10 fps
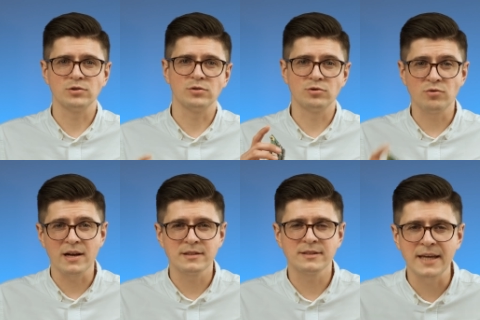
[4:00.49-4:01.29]
to
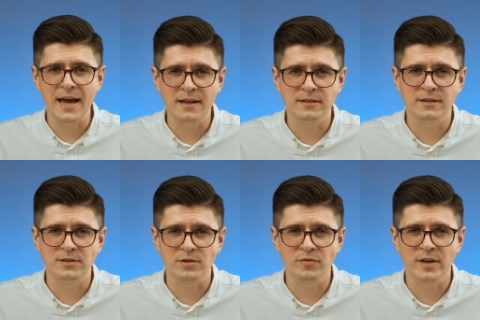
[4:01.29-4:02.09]
truck's CAN
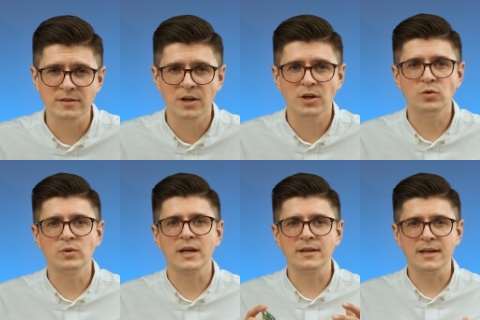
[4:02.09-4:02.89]
interface, you
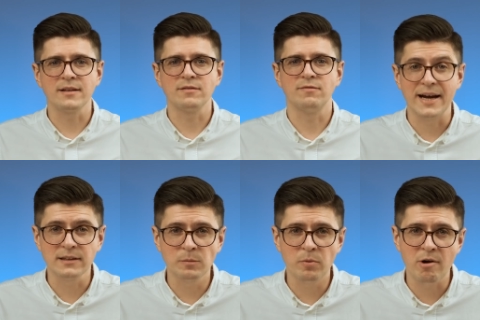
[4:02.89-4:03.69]
can get
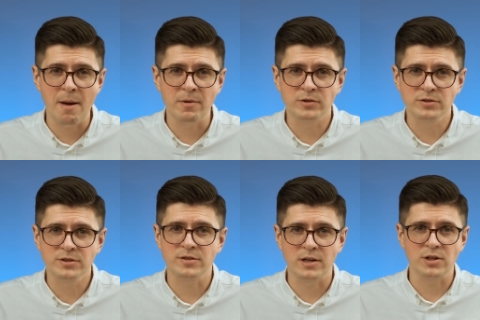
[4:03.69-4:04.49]
vital parameters
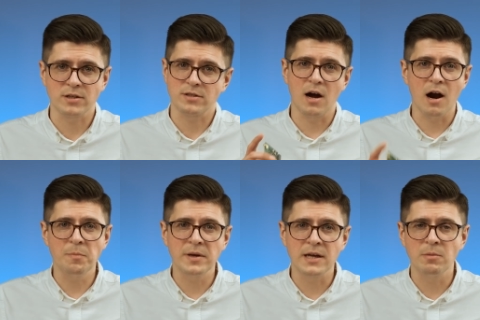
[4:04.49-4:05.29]
such as
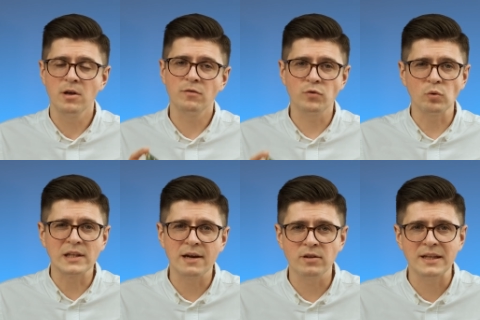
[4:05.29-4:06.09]
RPM, fuel
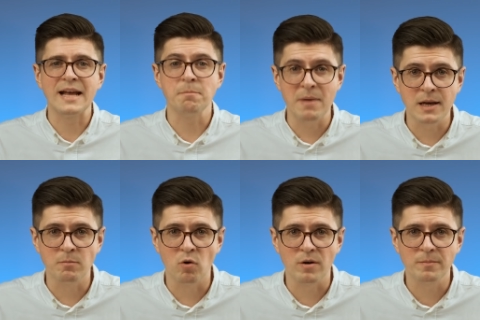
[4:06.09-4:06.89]
level and many
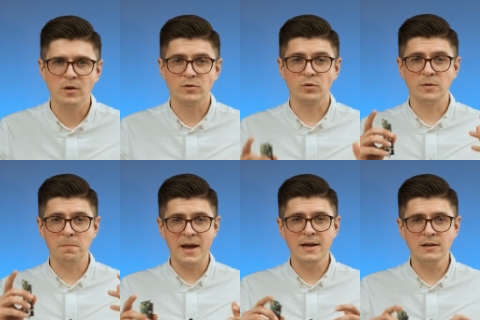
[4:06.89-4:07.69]
more. So the
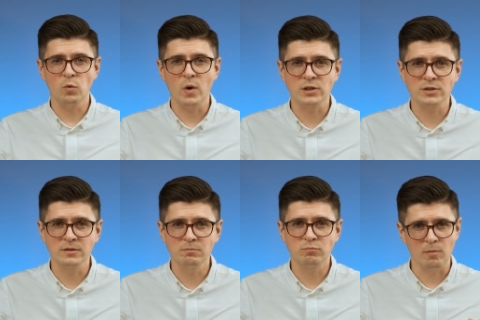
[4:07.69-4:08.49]
main
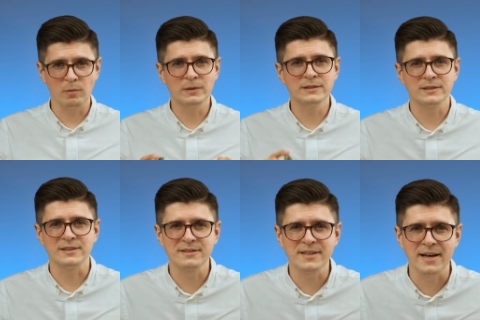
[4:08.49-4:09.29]
question probably
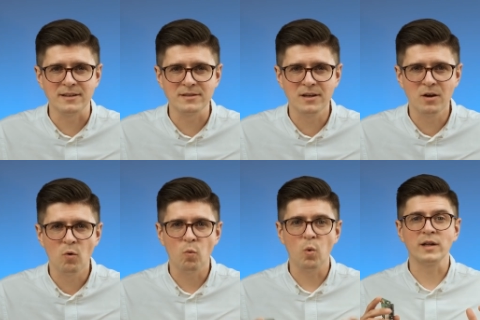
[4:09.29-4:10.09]
still stands.
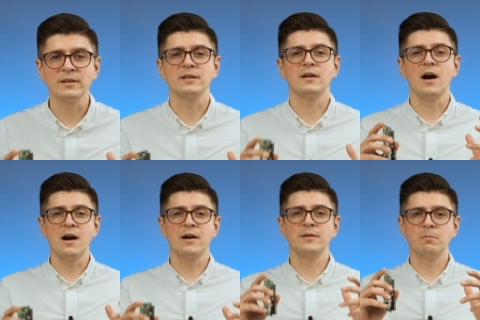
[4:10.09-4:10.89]
What
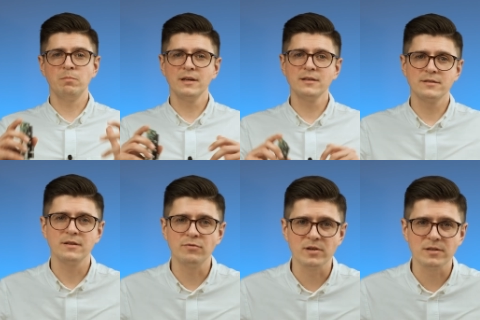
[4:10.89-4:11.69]
are the biggest
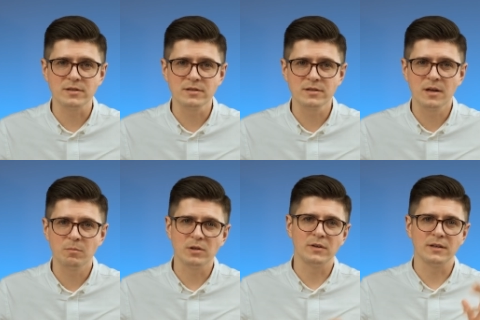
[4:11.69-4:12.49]
differences
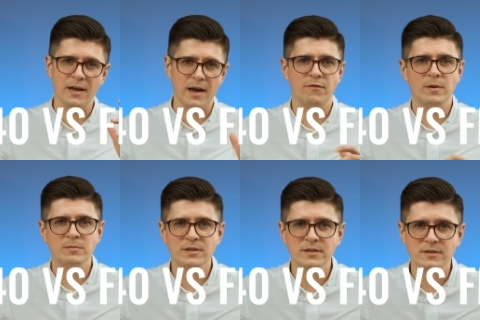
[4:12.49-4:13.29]
between
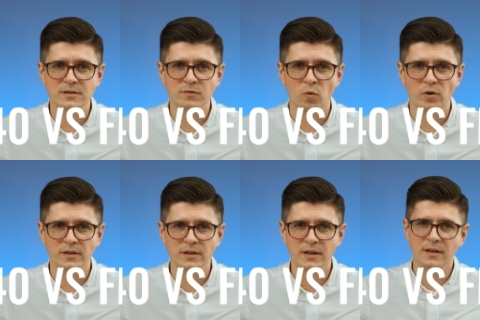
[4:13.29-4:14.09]
FMC 640
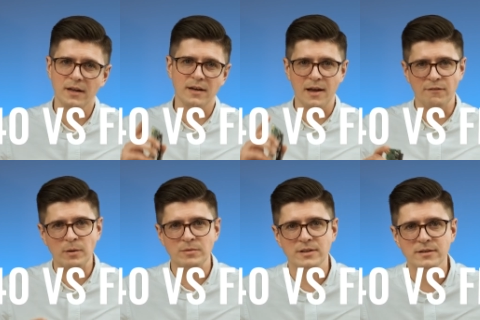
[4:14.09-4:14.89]
and
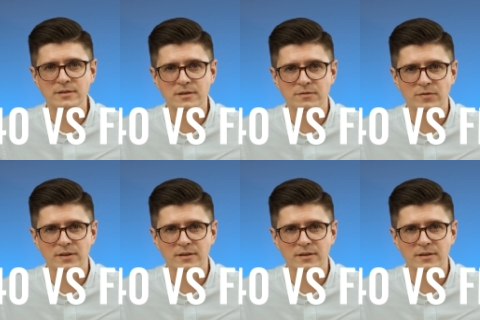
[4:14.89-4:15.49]
FMC 650